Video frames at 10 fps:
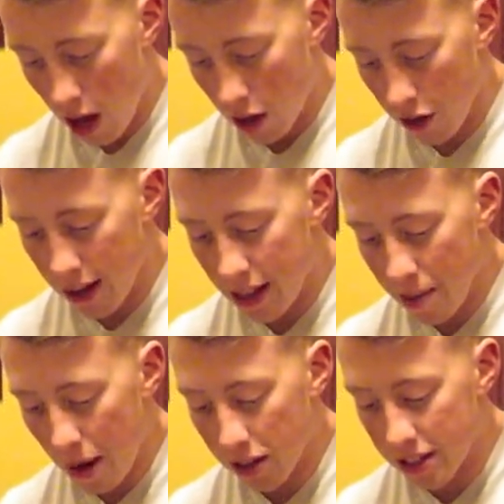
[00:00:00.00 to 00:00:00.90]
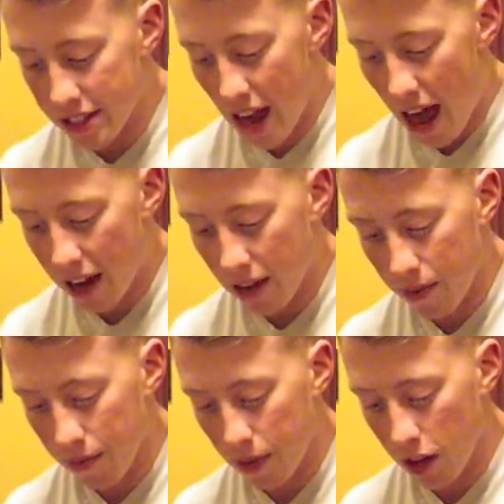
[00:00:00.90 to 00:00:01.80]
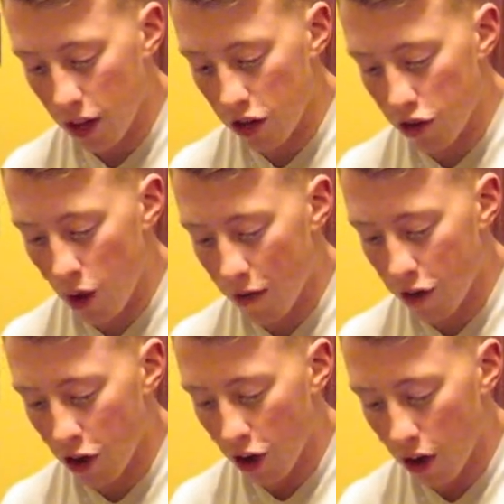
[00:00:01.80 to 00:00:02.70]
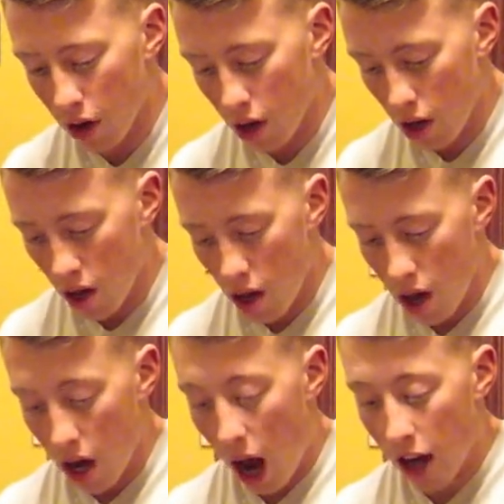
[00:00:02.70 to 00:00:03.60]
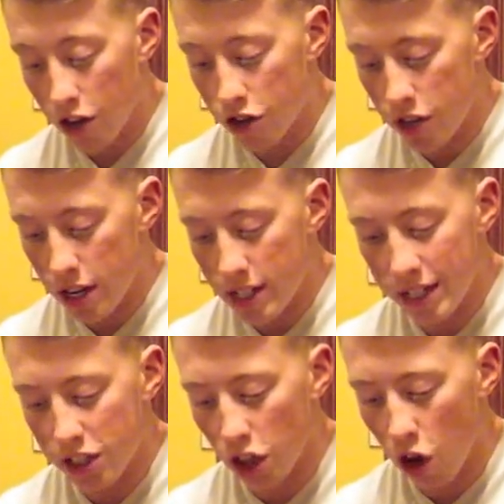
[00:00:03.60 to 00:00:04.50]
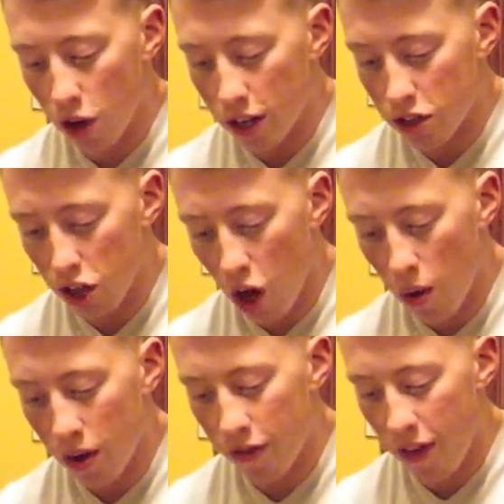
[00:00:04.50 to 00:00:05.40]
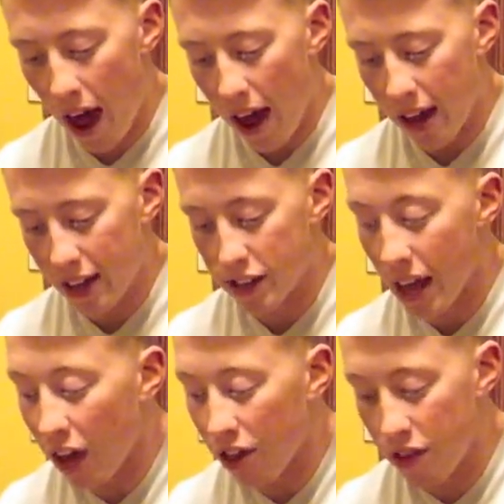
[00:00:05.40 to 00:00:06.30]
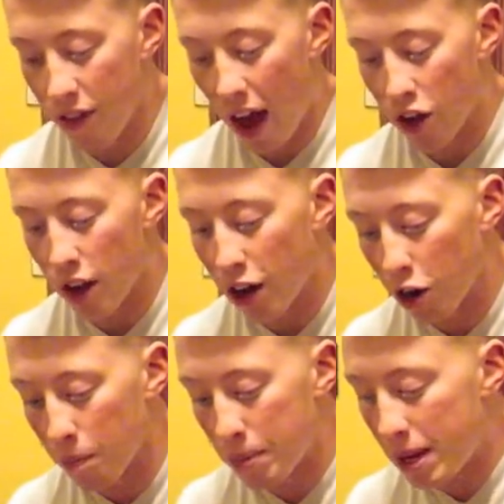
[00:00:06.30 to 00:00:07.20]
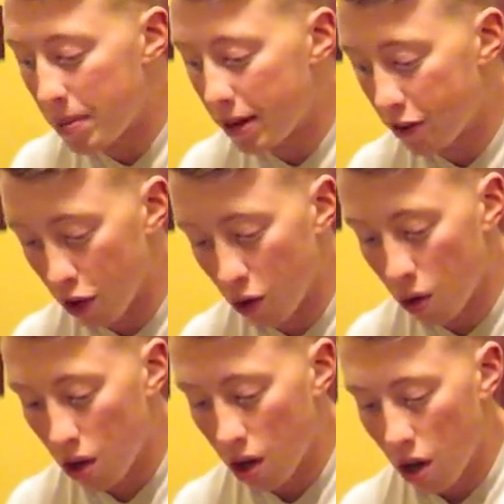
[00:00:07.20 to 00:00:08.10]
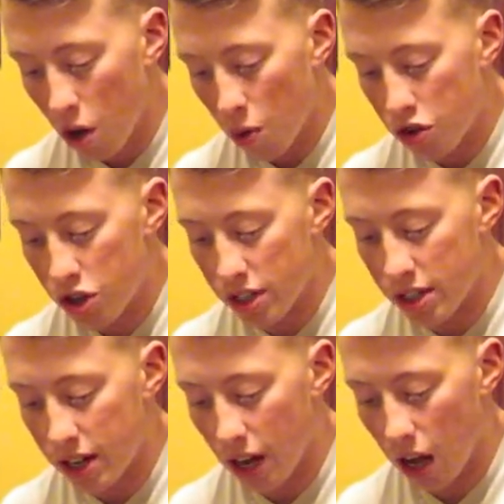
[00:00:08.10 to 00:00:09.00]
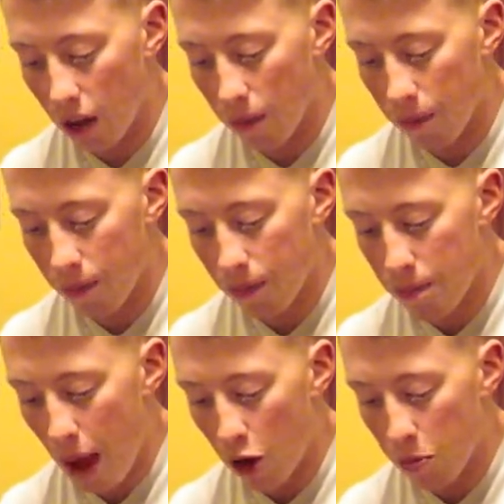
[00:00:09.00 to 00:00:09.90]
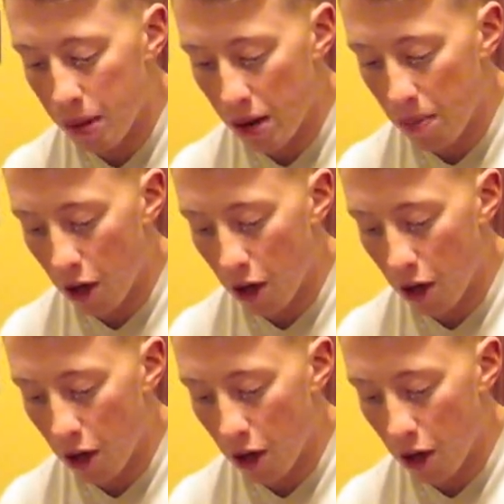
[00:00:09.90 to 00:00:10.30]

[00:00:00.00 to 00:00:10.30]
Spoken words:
The great thing about this snack is you have your cottage cheese. It's low in fat, it's healthy fat. You got your PB2, which is the powdered peanut